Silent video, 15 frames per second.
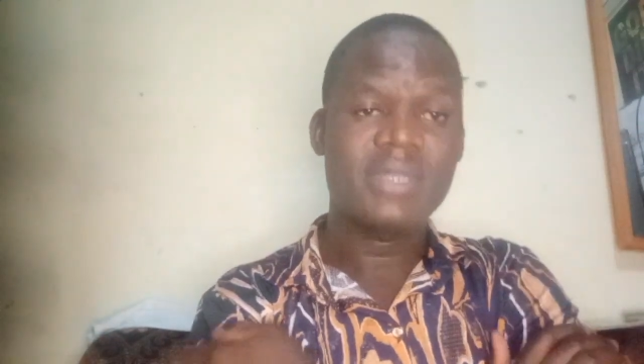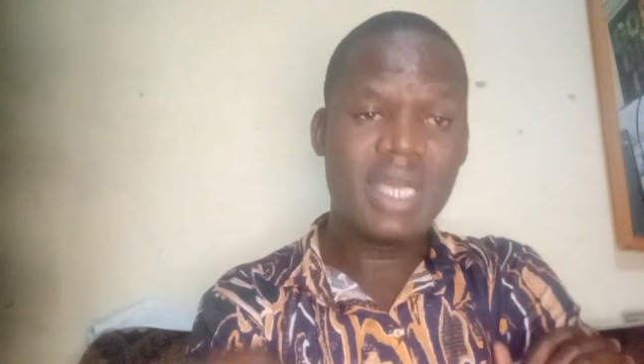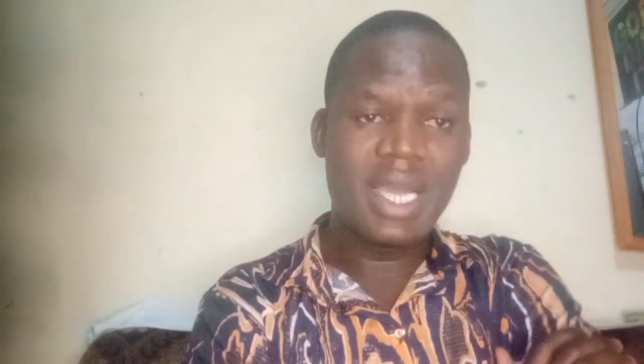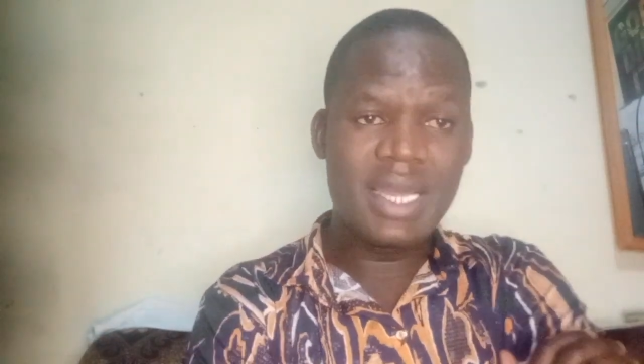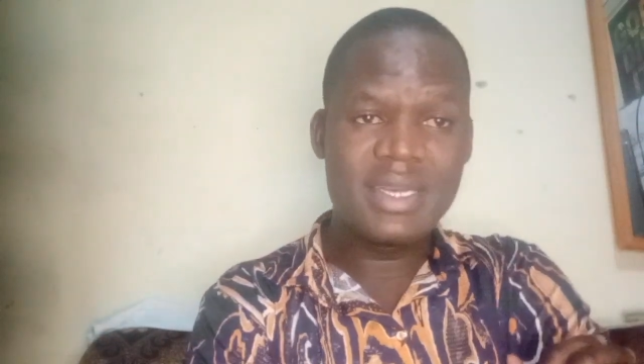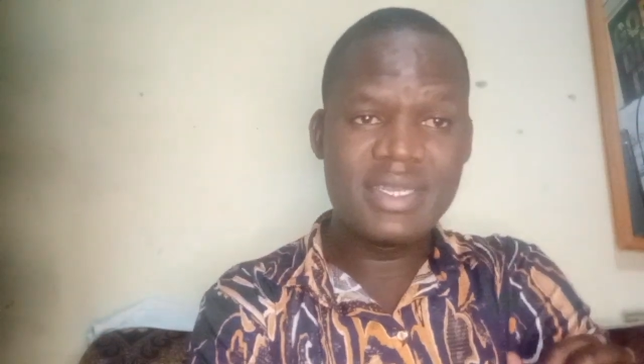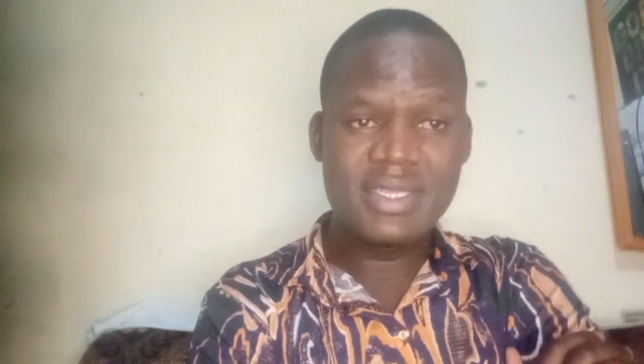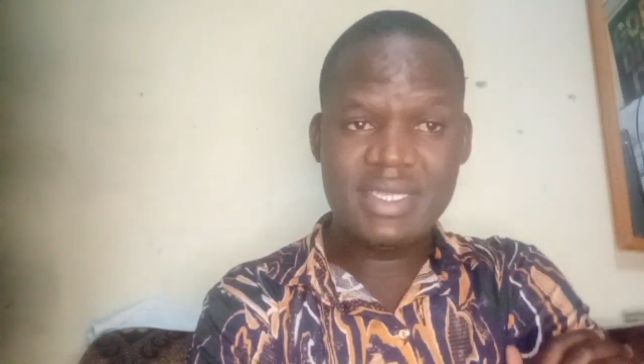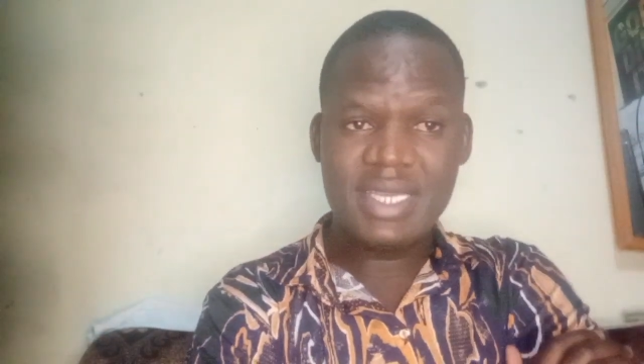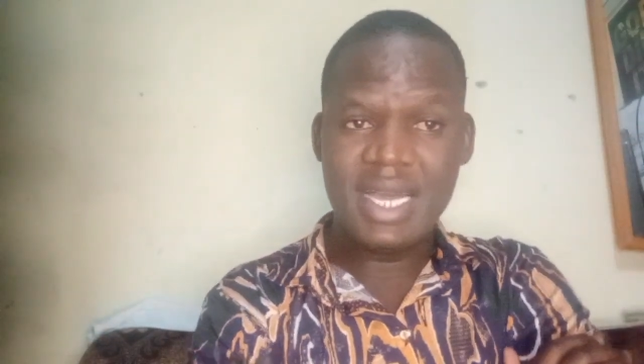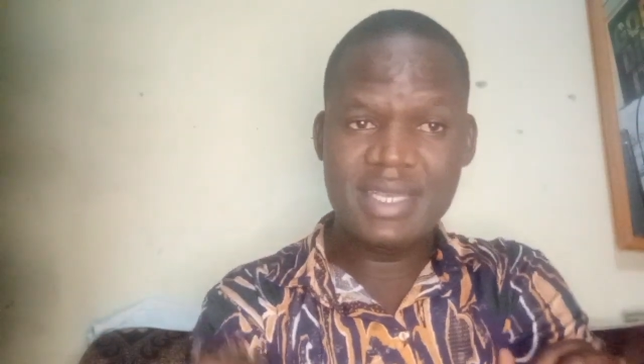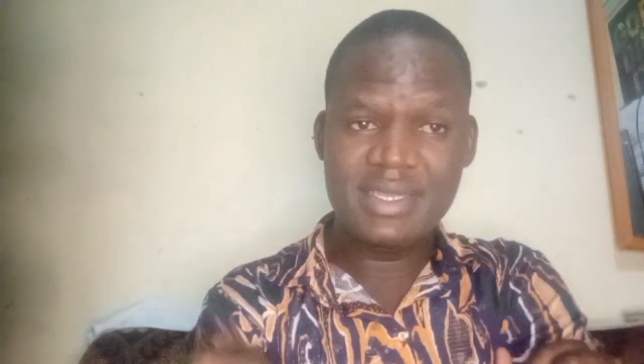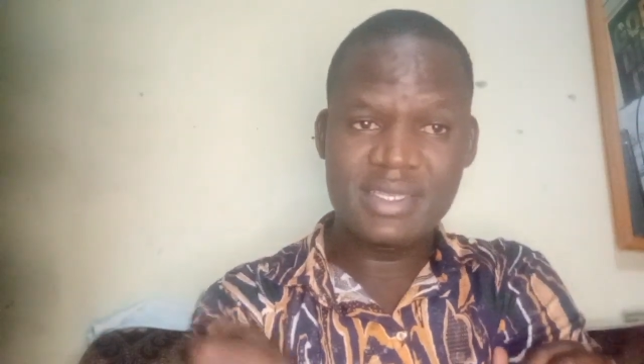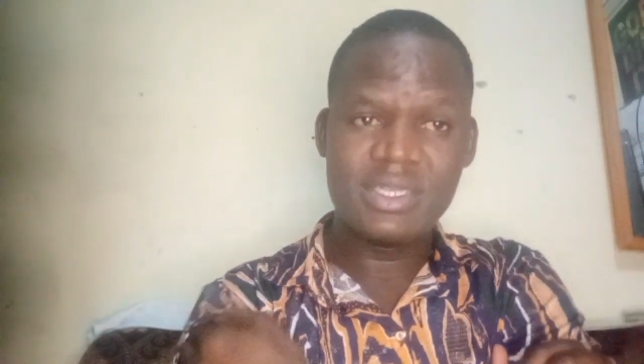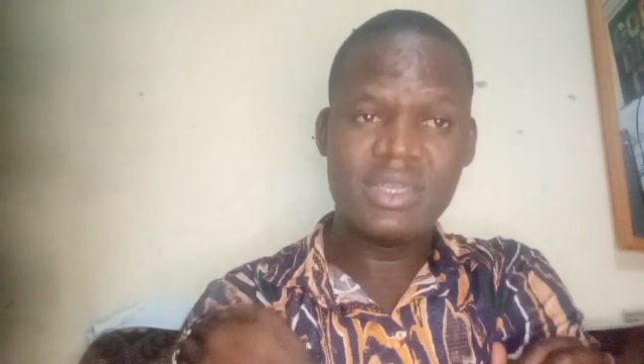and
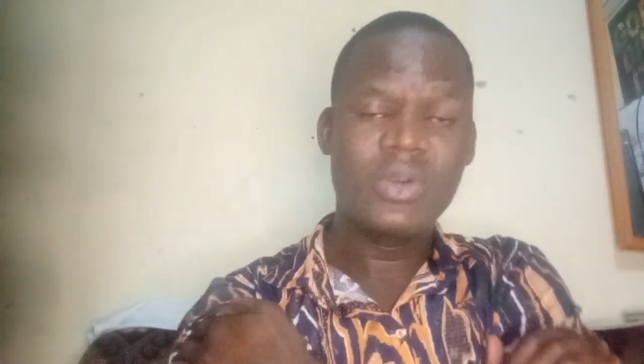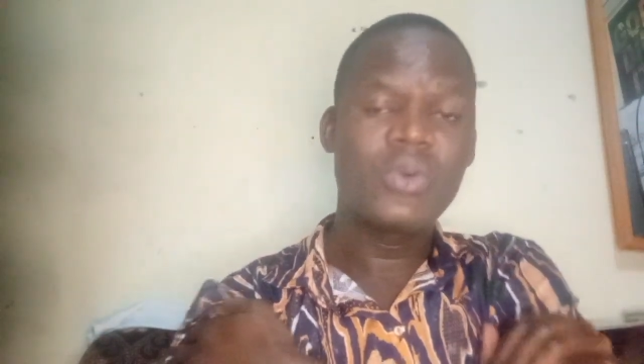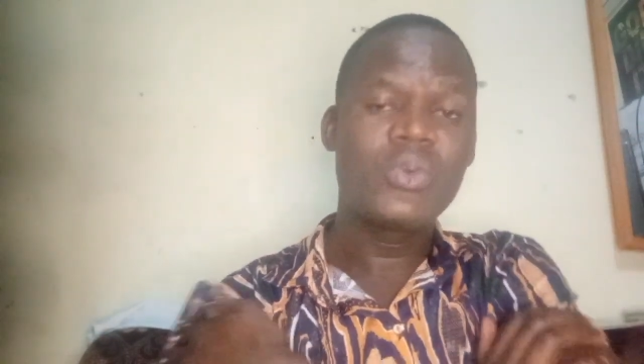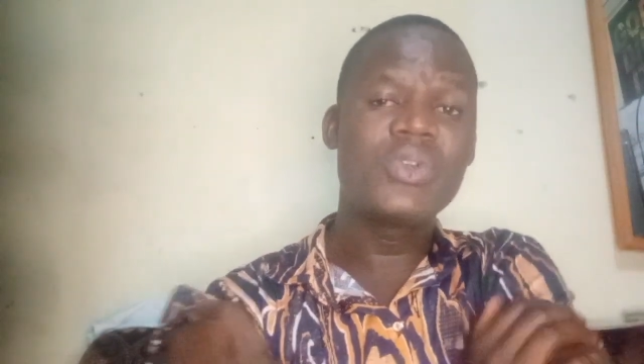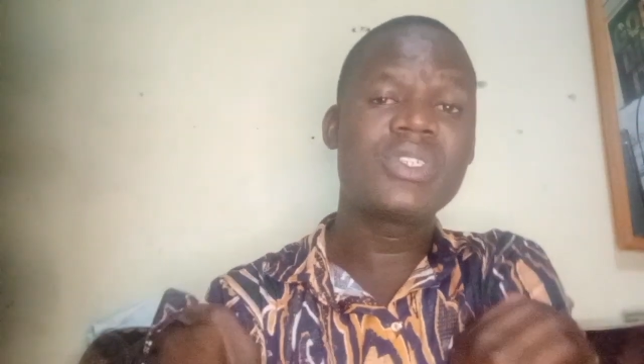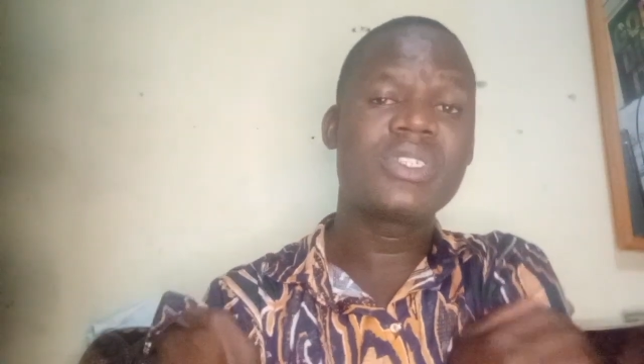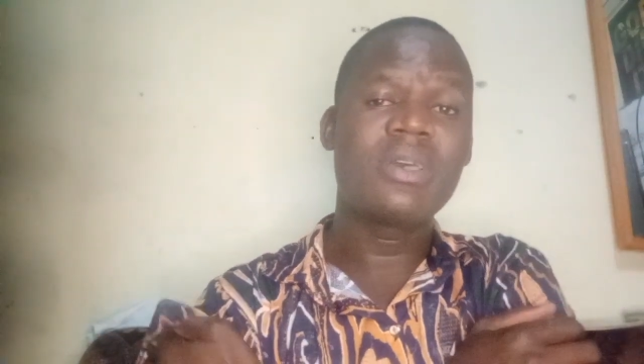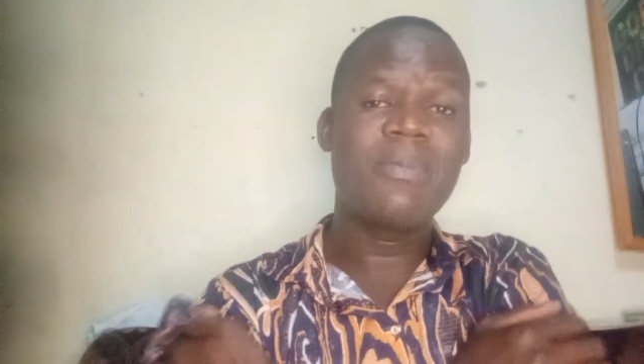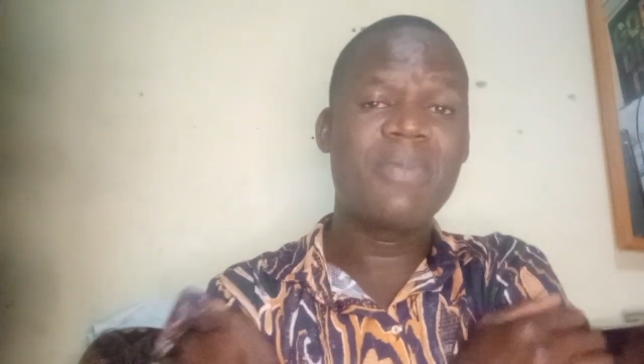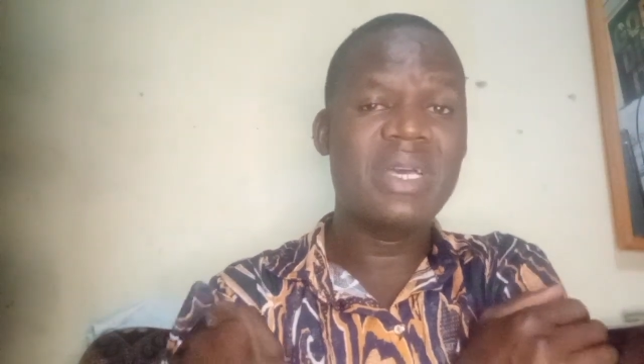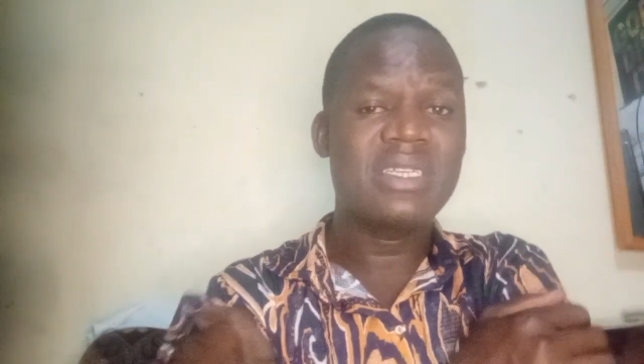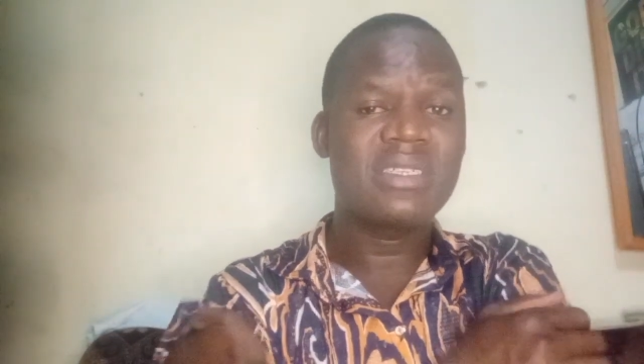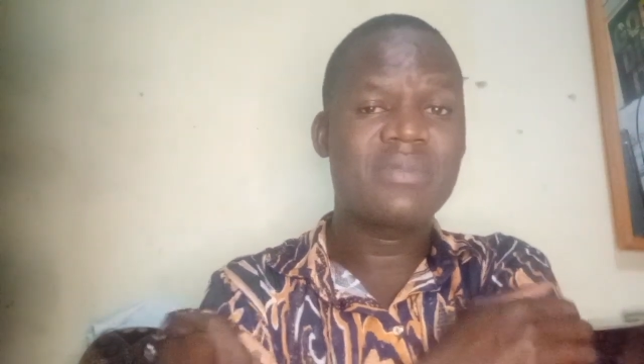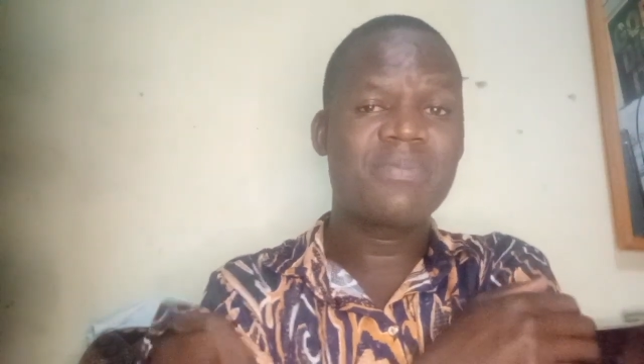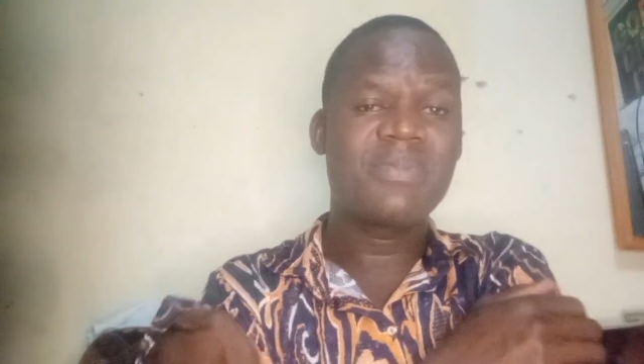discuss who is the
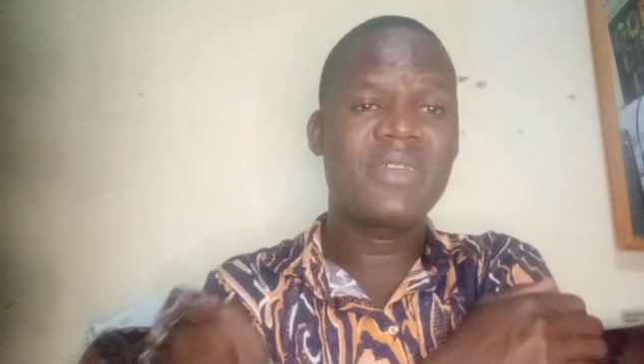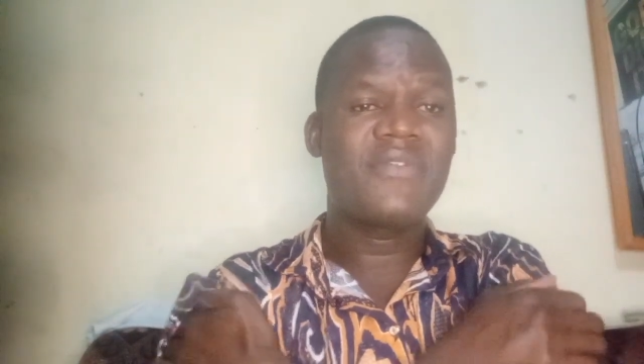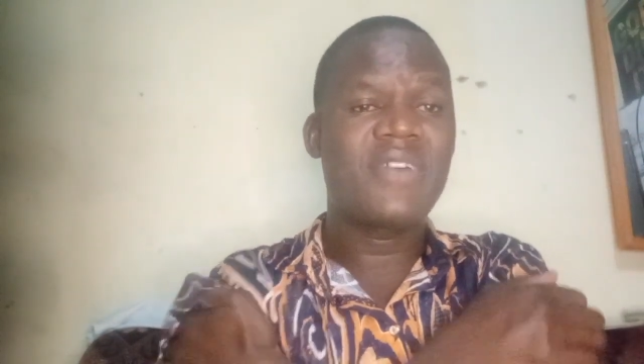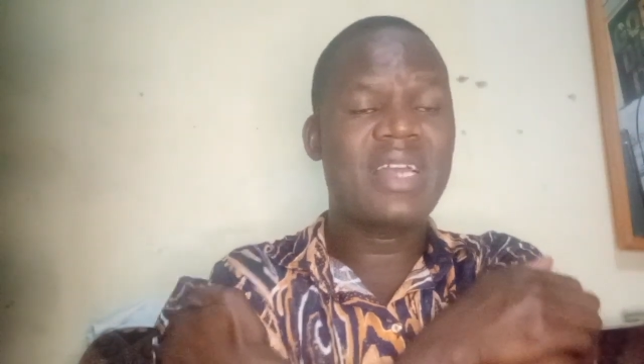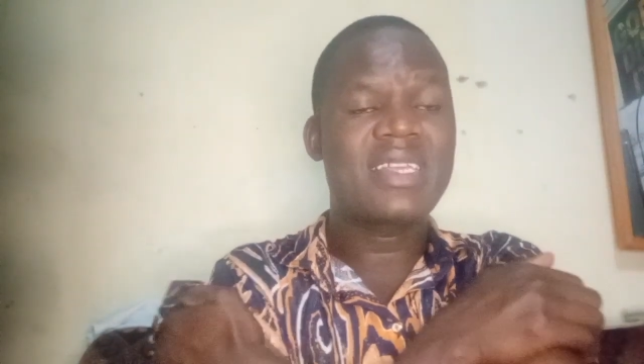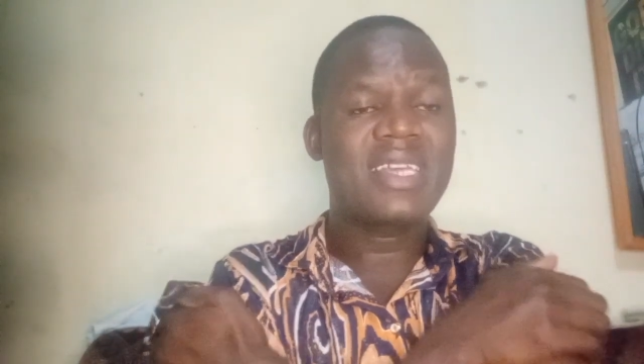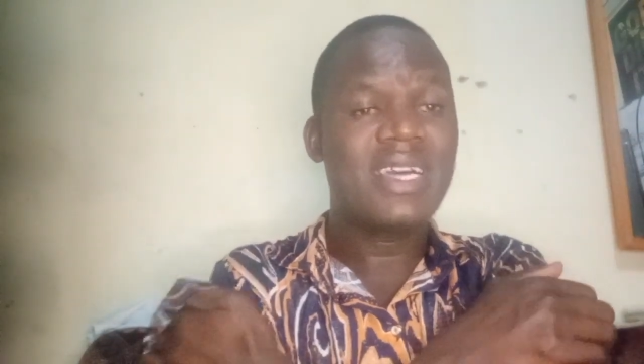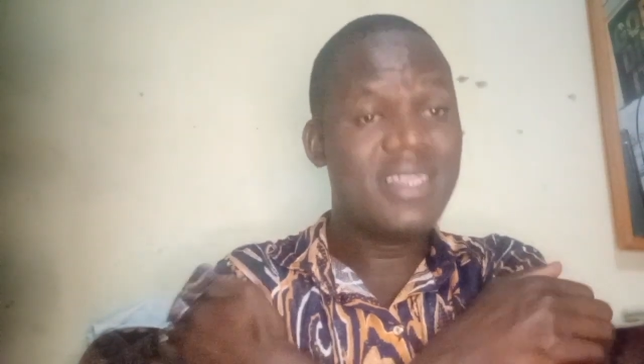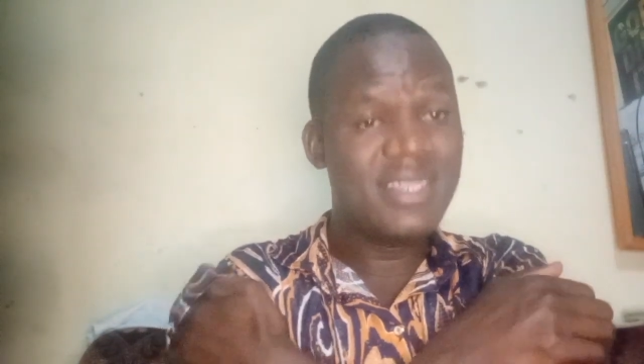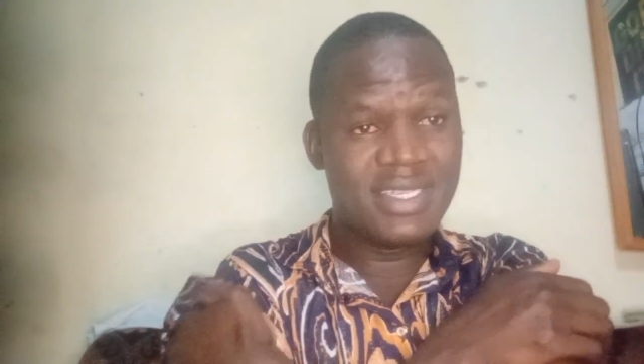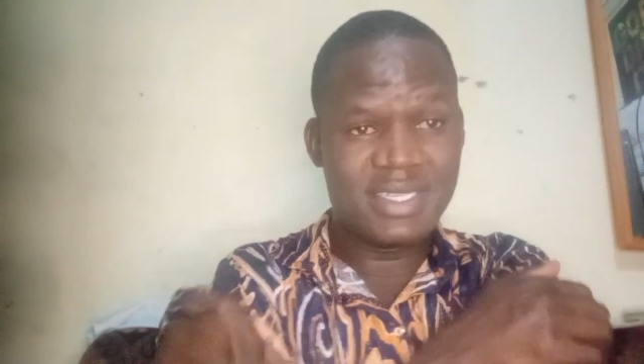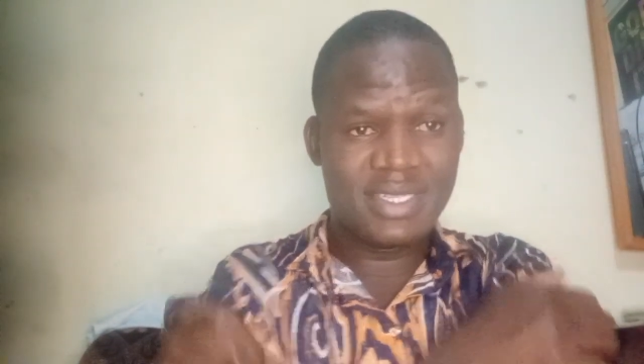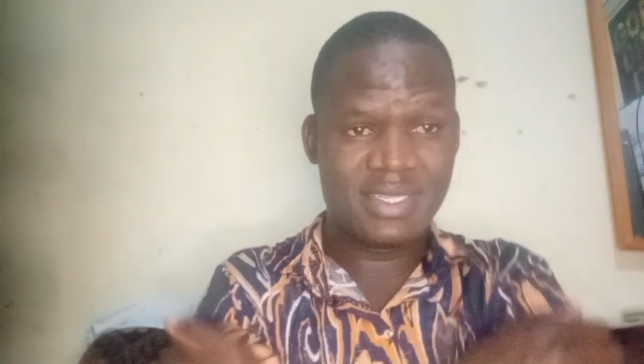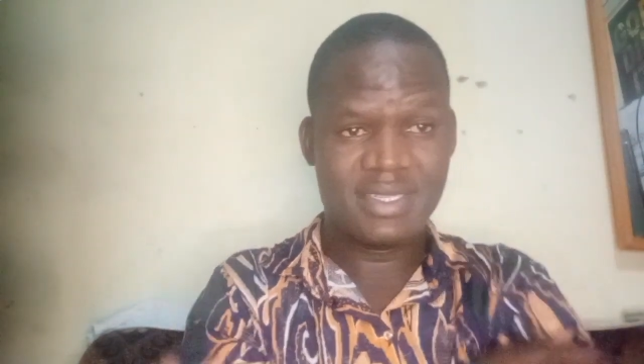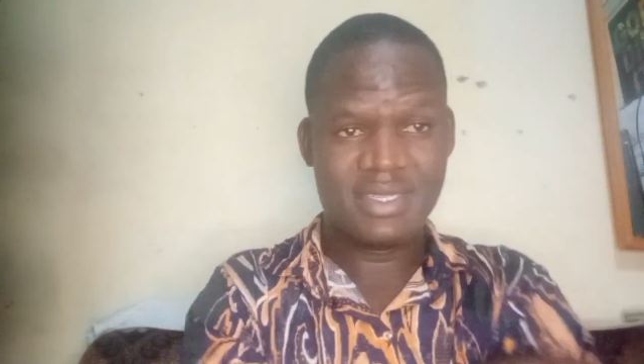best preferred candidate.